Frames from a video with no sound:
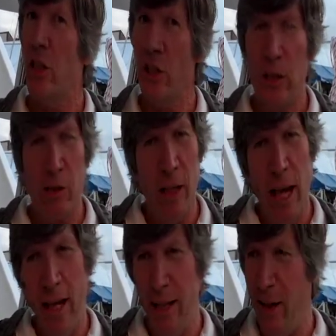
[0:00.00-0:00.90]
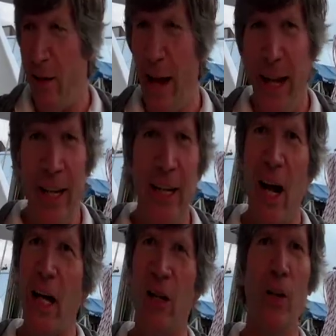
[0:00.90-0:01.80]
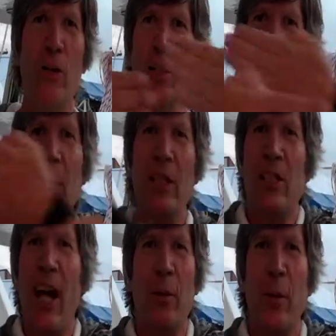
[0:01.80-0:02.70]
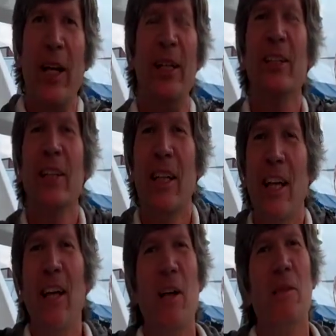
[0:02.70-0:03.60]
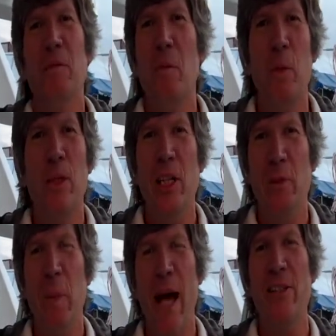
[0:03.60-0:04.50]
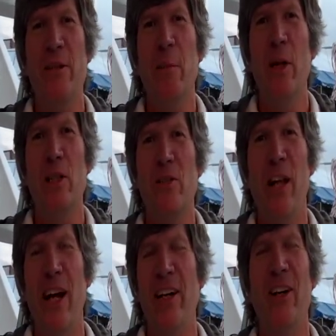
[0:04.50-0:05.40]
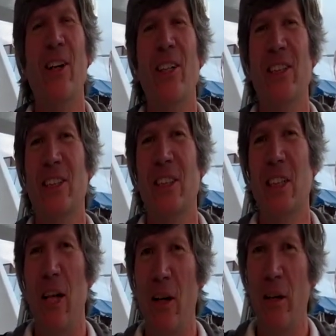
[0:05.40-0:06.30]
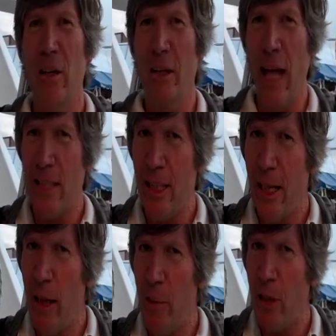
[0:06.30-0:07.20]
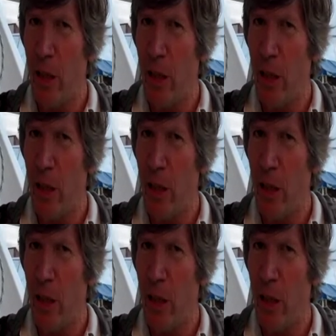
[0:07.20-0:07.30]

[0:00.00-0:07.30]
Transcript: Just, you know, 80 knot closing speeds downwind with these massive boats flying hulls, you know, that's an image.